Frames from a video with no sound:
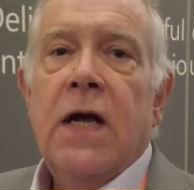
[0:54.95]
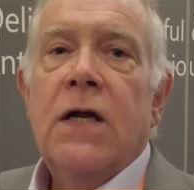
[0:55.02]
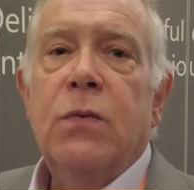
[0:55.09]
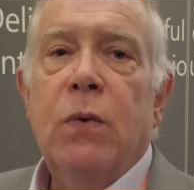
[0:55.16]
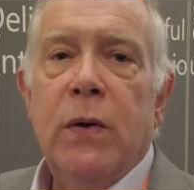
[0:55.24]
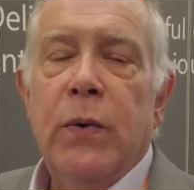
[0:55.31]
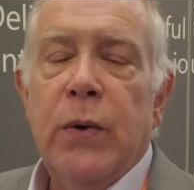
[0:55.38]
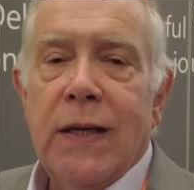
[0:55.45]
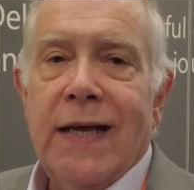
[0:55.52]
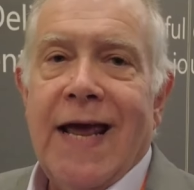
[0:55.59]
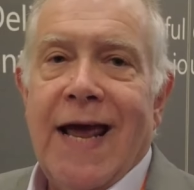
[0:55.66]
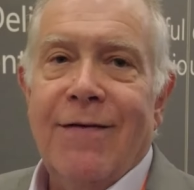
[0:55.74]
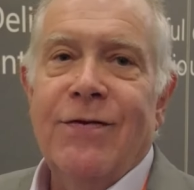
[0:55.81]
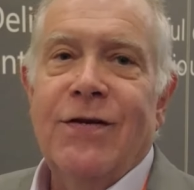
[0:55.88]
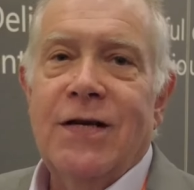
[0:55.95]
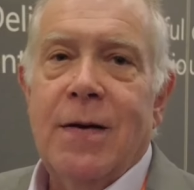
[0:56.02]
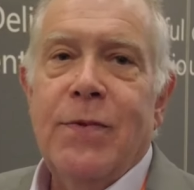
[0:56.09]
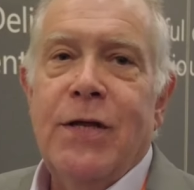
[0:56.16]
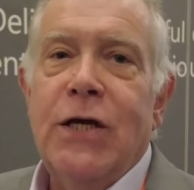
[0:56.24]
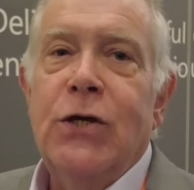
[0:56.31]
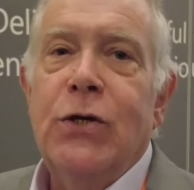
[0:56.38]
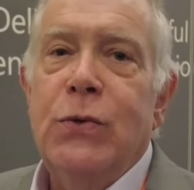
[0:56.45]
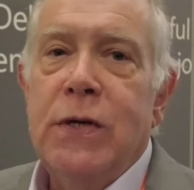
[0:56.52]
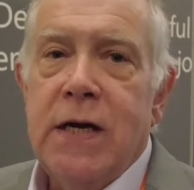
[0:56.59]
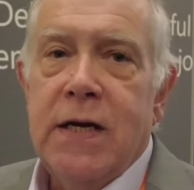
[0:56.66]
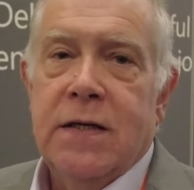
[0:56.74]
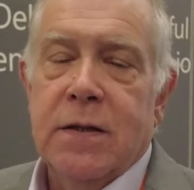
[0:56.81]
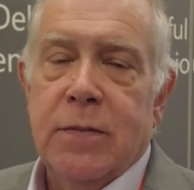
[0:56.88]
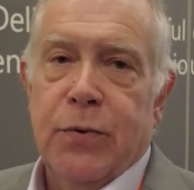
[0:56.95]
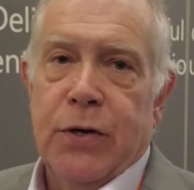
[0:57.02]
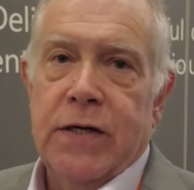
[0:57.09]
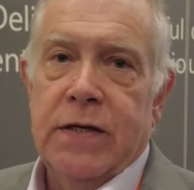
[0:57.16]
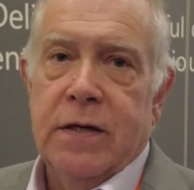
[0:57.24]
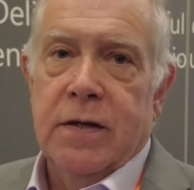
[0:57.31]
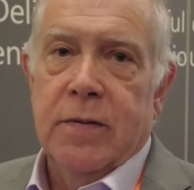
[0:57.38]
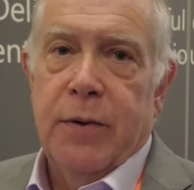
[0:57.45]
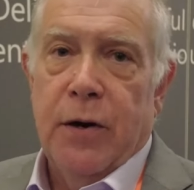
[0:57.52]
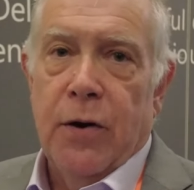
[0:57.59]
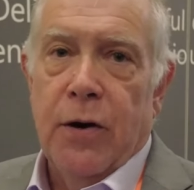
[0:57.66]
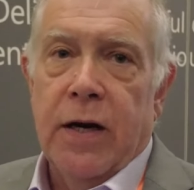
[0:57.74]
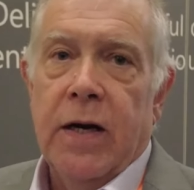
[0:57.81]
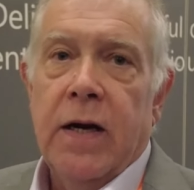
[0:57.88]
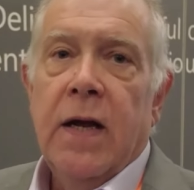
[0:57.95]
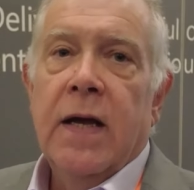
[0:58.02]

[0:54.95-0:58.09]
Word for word: Do we really have something unique to bring to the party?